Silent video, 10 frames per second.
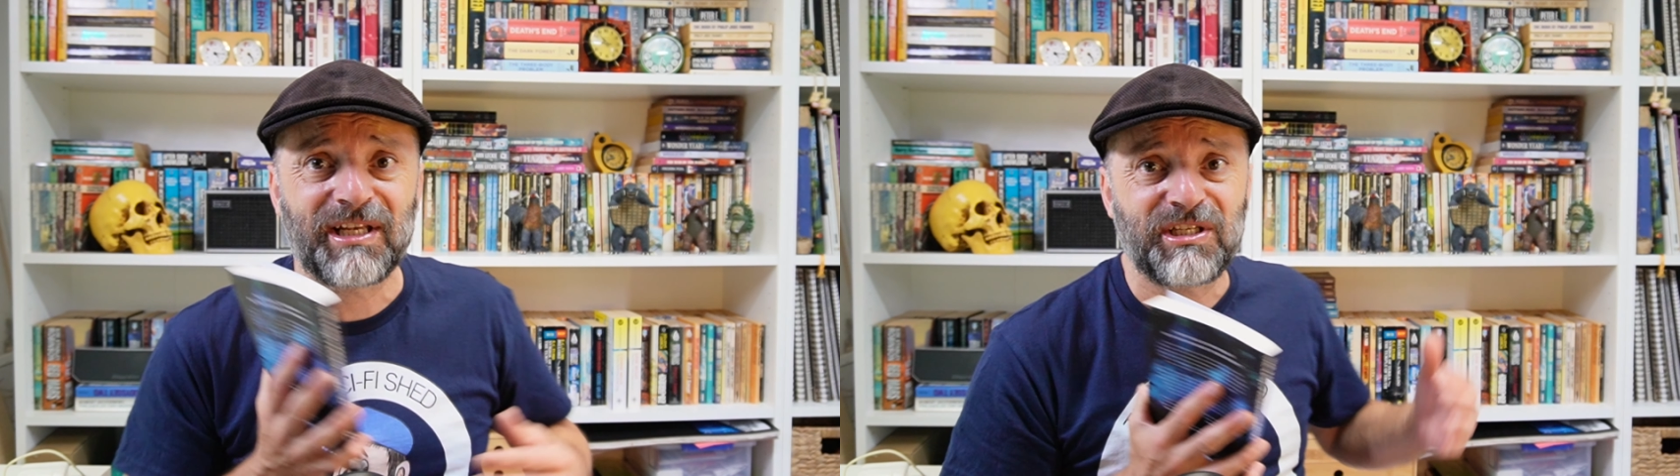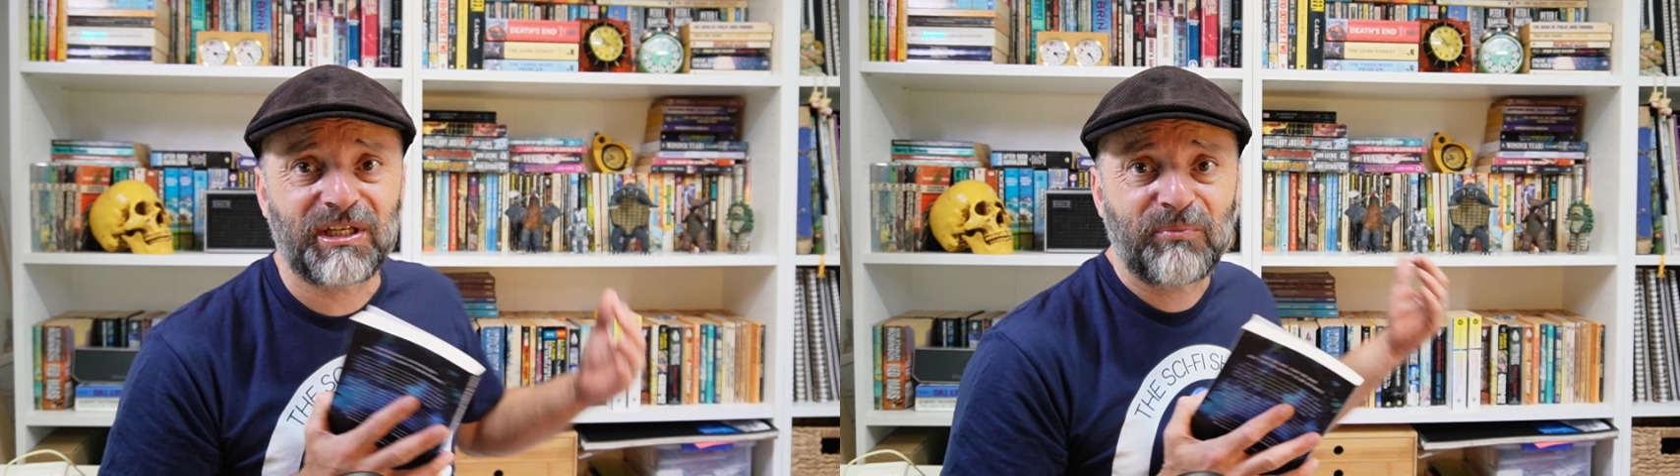
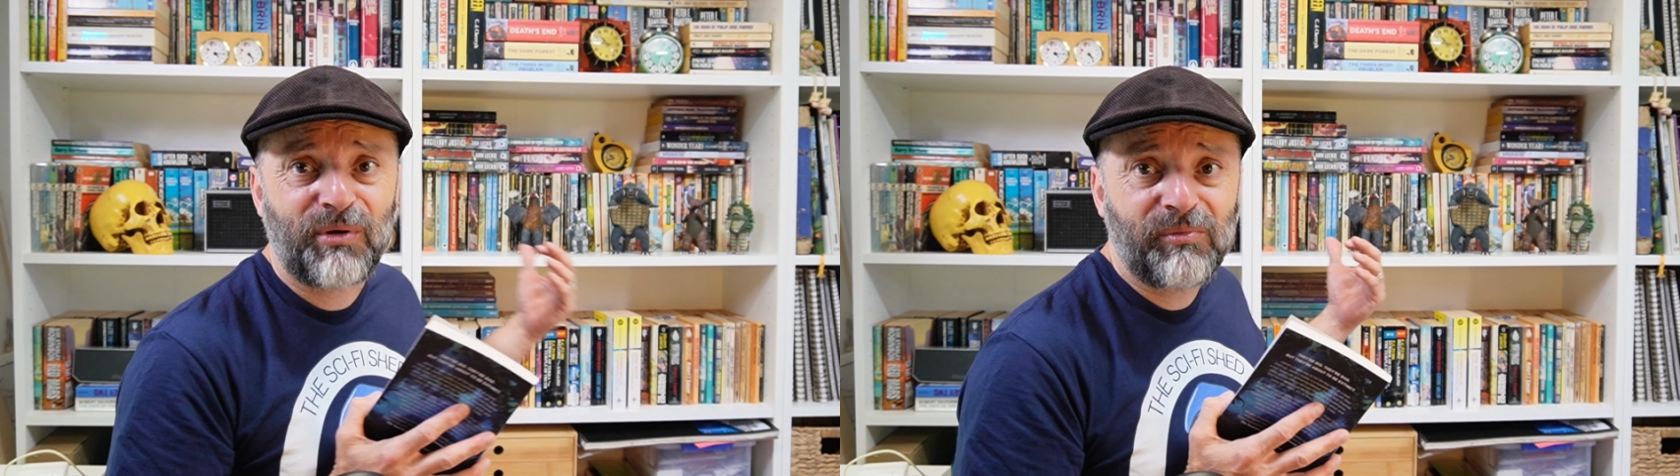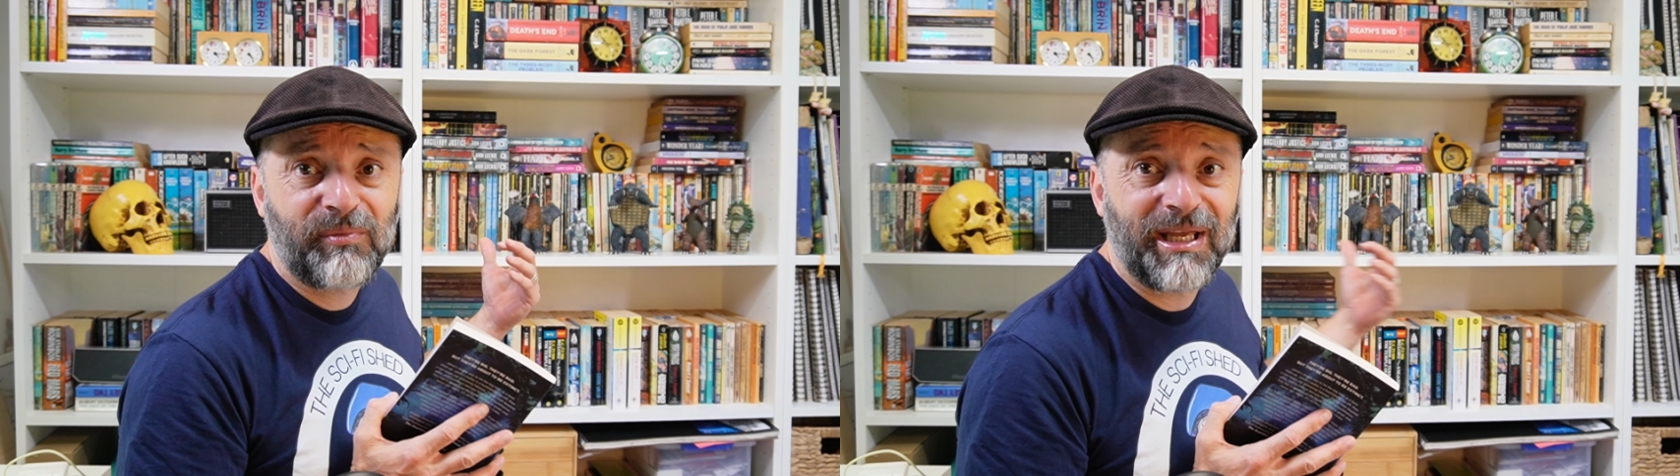as you can
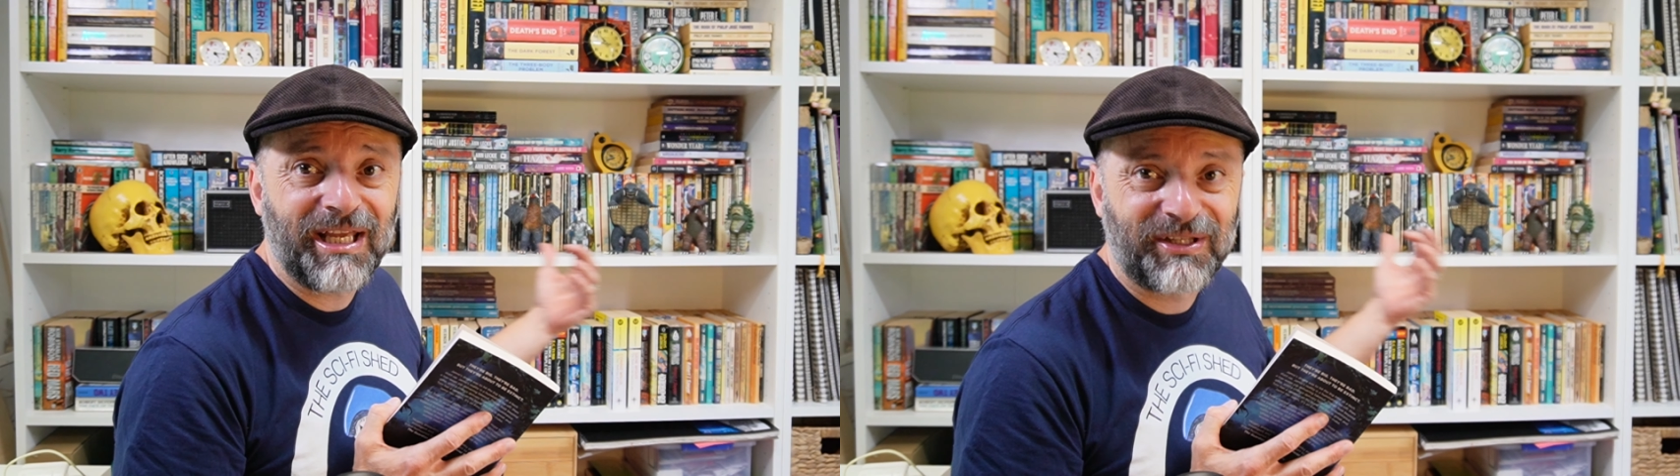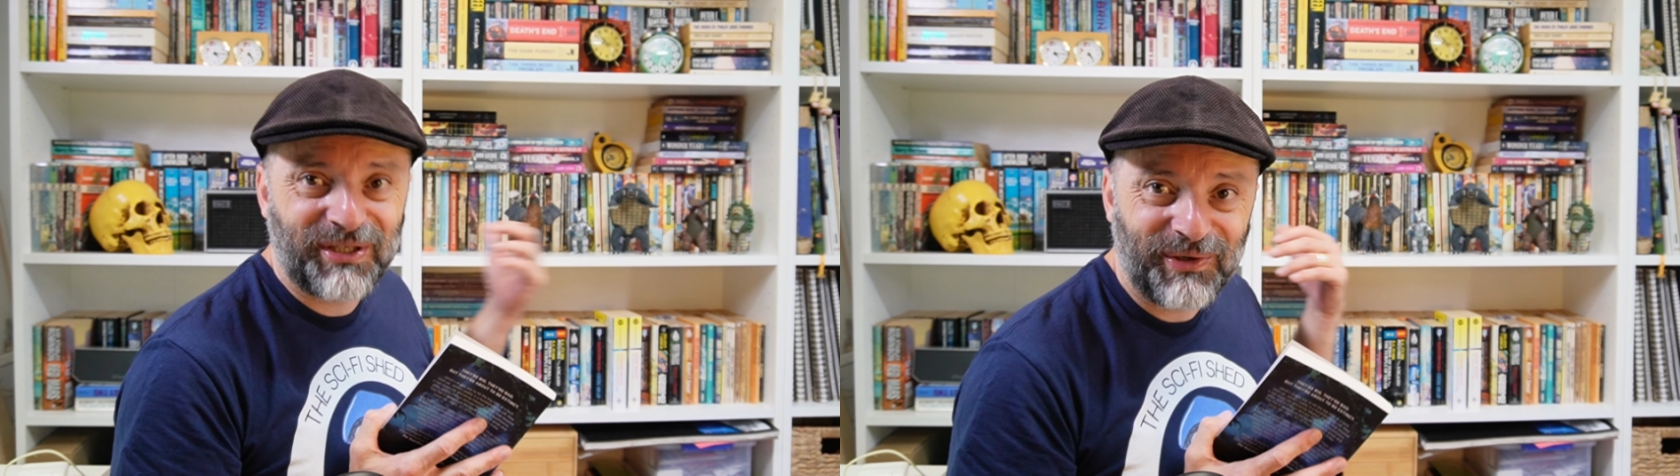probably
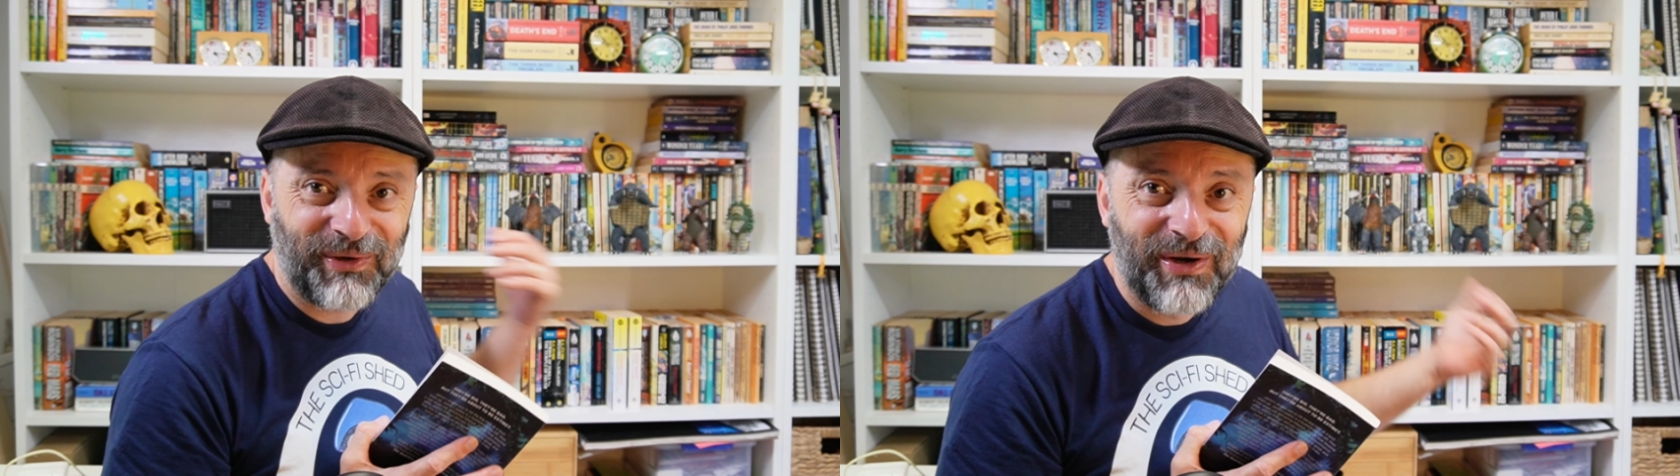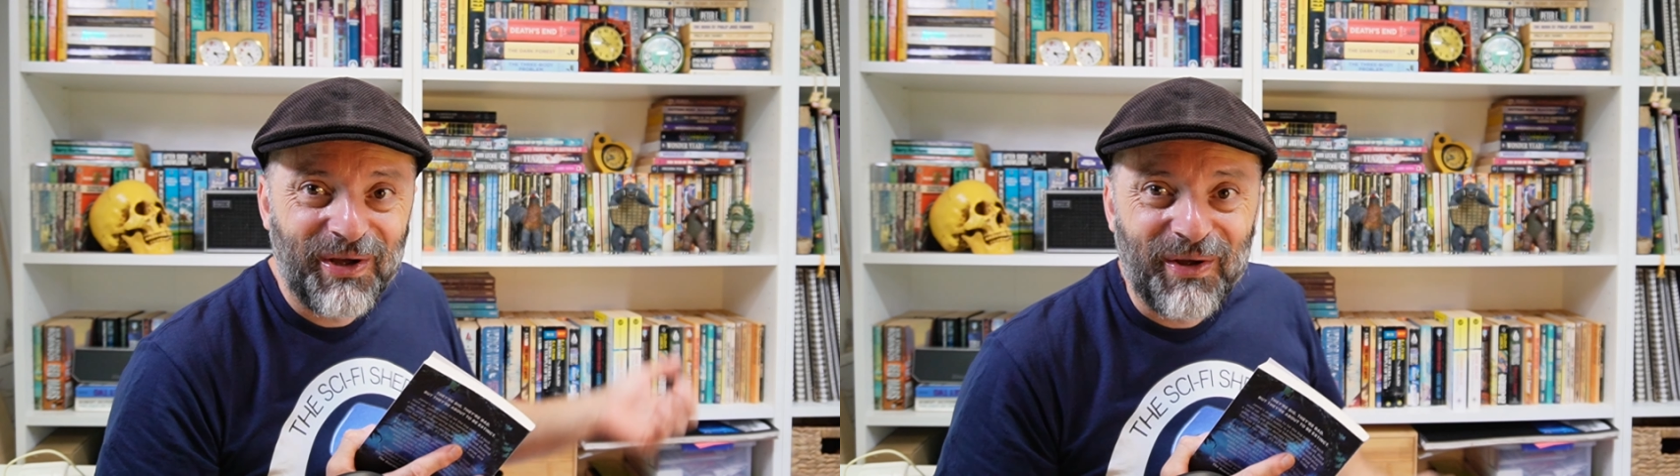tell